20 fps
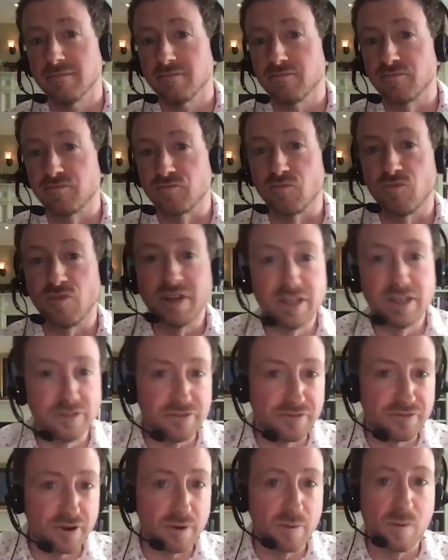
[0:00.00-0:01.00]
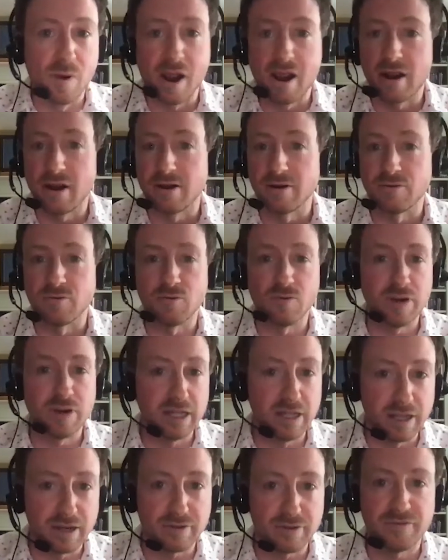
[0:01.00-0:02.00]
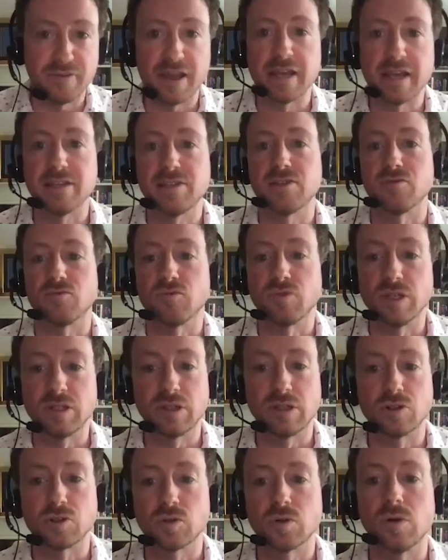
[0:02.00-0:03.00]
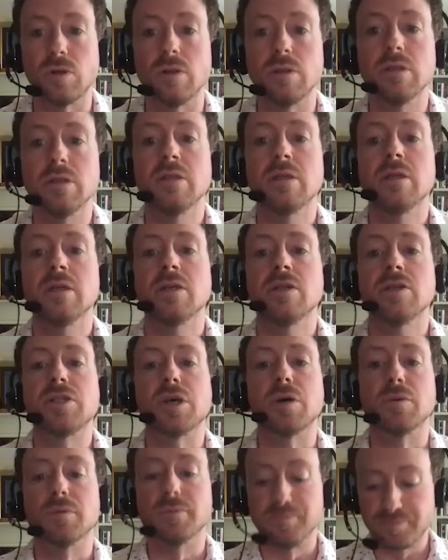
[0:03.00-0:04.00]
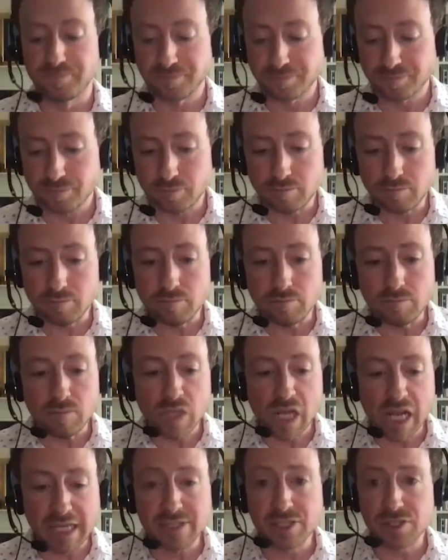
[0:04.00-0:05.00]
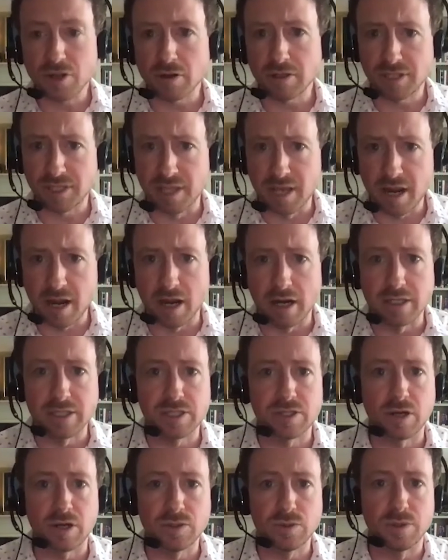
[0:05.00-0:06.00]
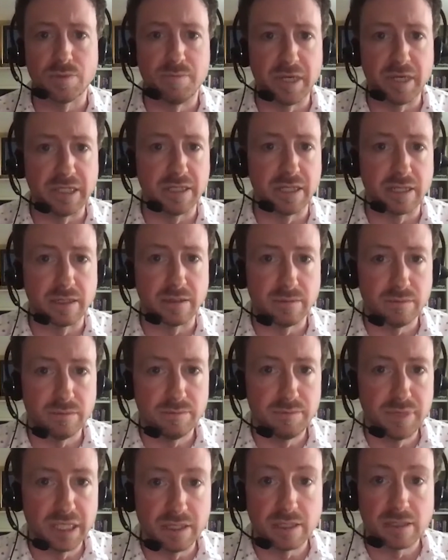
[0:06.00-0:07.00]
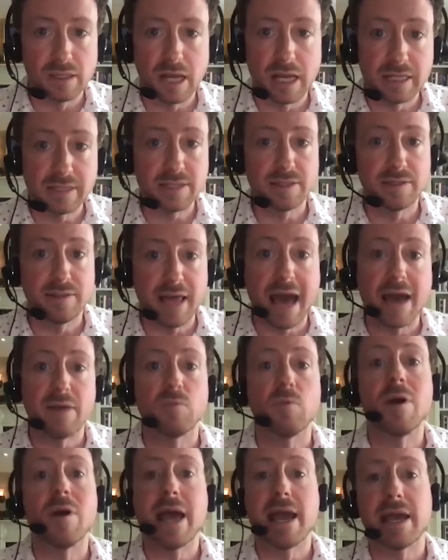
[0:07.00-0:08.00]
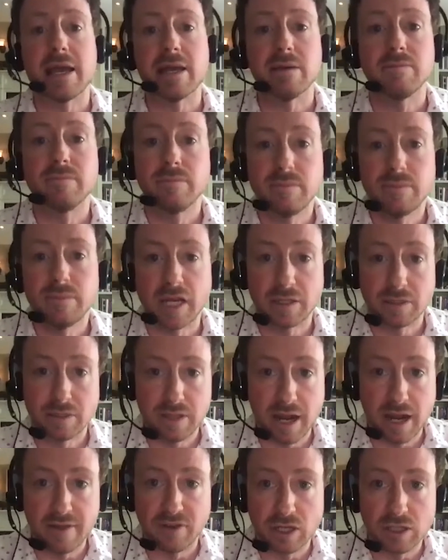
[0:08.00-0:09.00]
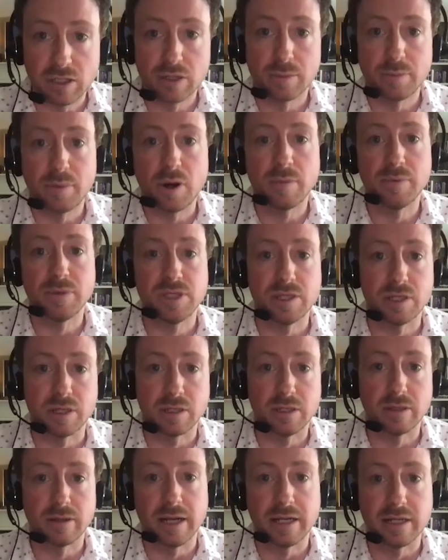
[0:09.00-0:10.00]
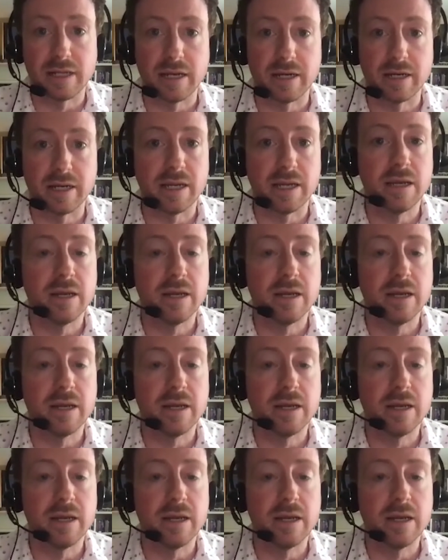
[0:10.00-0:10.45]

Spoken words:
real firmware and a real interface and real control. So it starts there. It starts with building lights that way, that have a clear purpose and a clear identity.